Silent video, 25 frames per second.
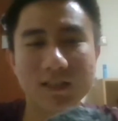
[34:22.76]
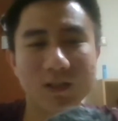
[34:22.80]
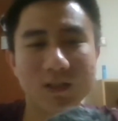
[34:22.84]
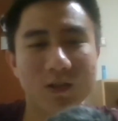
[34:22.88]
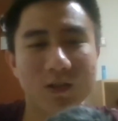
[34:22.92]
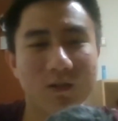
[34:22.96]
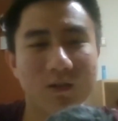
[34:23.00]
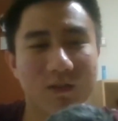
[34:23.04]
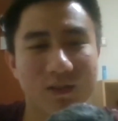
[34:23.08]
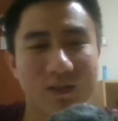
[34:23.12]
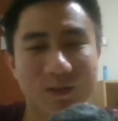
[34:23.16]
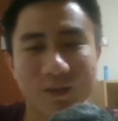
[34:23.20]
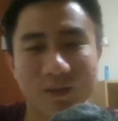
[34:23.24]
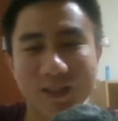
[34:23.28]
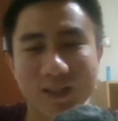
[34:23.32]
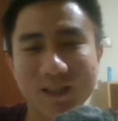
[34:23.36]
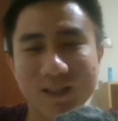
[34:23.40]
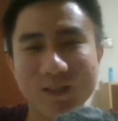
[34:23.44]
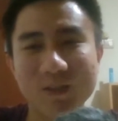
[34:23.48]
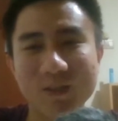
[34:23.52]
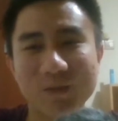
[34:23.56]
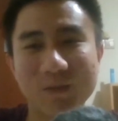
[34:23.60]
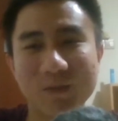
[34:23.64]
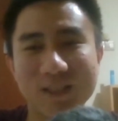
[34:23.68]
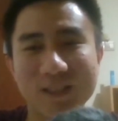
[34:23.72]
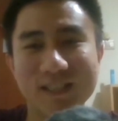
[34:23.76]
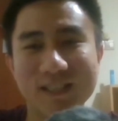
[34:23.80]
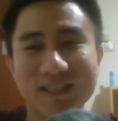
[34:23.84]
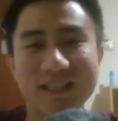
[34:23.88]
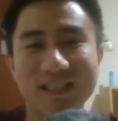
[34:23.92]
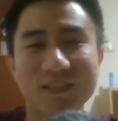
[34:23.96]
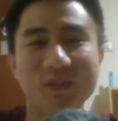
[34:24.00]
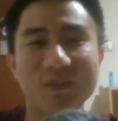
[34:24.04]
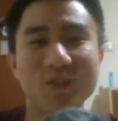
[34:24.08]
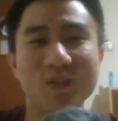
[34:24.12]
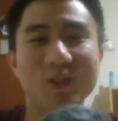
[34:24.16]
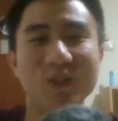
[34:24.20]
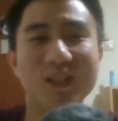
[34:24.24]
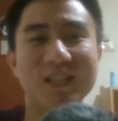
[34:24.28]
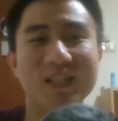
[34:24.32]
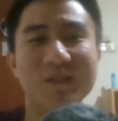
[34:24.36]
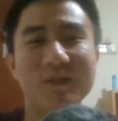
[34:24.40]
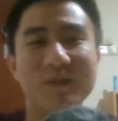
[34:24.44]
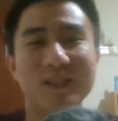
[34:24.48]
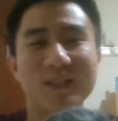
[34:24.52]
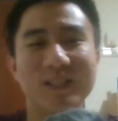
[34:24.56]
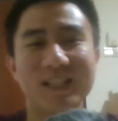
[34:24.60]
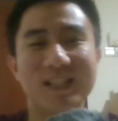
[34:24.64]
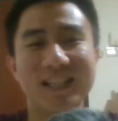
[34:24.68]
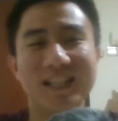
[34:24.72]
all. So thank you so much, Izzat, for joining me
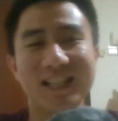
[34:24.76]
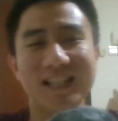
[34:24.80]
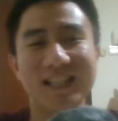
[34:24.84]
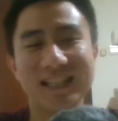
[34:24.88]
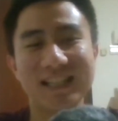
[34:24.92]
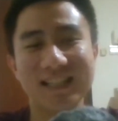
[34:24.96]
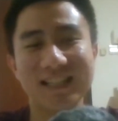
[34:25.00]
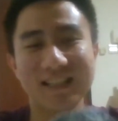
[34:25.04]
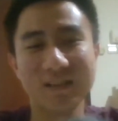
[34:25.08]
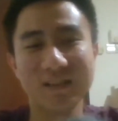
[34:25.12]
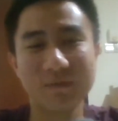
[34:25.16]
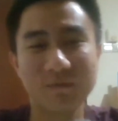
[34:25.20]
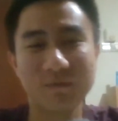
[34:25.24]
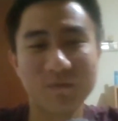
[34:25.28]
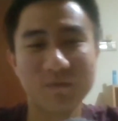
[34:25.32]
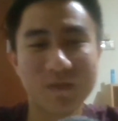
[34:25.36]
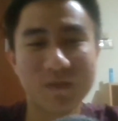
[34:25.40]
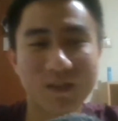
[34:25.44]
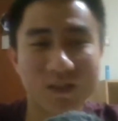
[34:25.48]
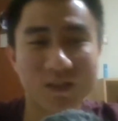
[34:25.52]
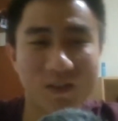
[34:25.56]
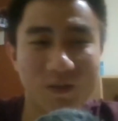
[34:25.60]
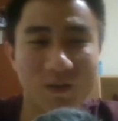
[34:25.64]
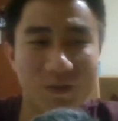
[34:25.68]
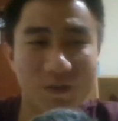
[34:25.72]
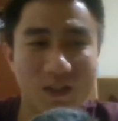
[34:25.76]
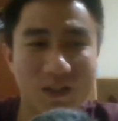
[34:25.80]
today. Hope you